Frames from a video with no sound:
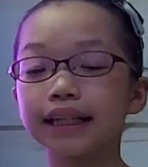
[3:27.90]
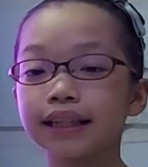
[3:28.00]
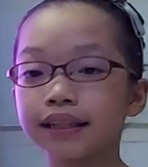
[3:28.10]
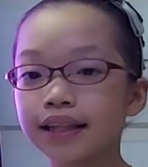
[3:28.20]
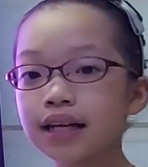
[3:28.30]

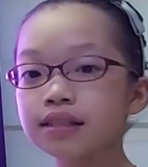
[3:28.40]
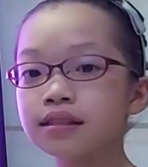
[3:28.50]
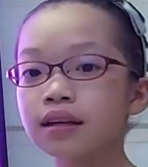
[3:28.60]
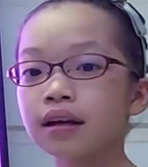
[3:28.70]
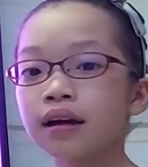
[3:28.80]
in
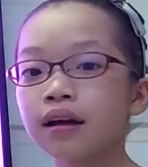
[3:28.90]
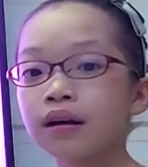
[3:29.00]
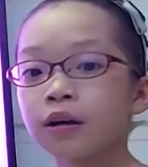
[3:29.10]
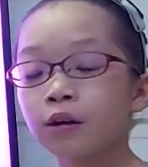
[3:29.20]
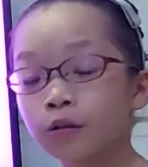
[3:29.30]
this
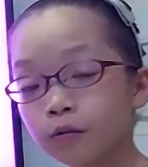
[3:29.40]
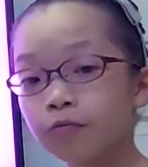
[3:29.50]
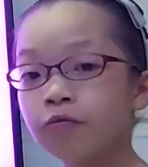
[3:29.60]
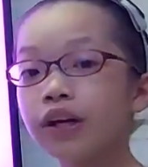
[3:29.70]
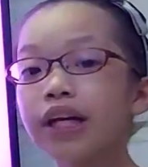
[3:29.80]

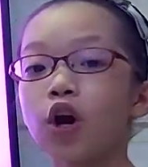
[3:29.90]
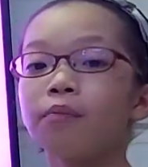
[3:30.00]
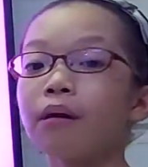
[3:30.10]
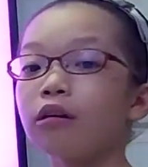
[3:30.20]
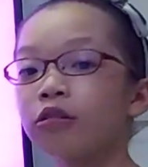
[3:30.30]
video
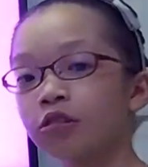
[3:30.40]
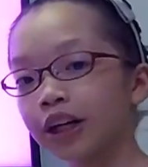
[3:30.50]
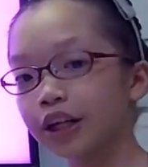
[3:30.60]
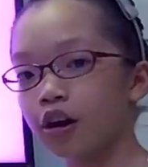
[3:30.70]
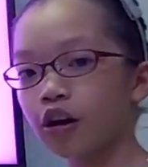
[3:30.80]
about
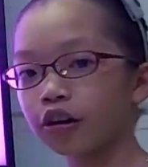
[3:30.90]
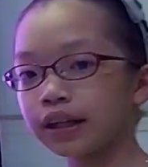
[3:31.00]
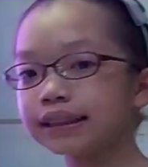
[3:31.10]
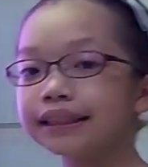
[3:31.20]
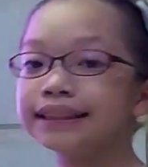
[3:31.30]
credit
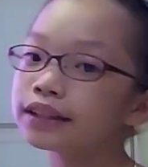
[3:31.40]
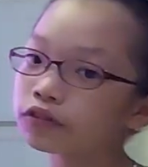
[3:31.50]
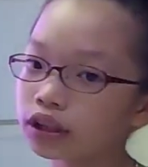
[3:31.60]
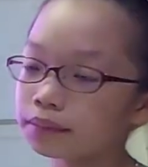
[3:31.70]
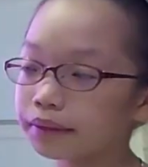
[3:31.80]
card, it's a
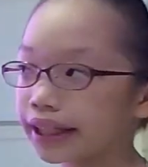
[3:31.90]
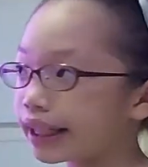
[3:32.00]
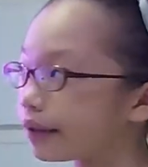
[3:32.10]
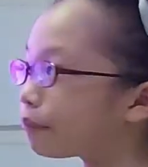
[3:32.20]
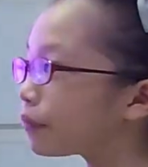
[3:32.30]
different
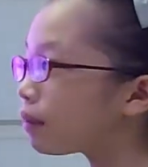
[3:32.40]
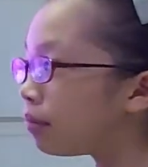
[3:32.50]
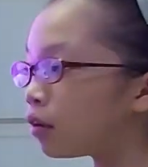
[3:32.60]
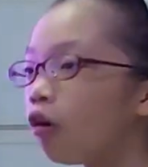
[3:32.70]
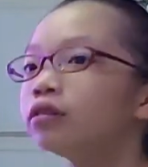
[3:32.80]
meaning,
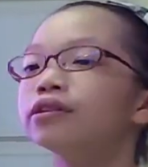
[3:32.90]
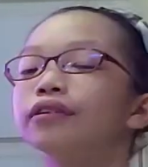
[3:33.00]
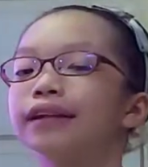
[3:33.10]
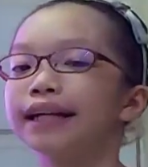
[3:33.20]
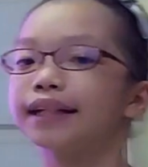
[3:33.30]
but also
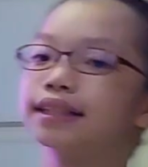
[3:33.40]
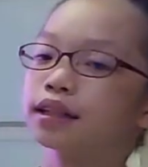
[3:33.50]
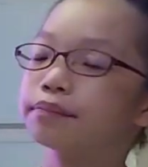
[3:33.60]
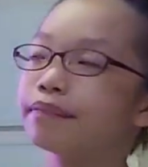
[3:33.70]
related to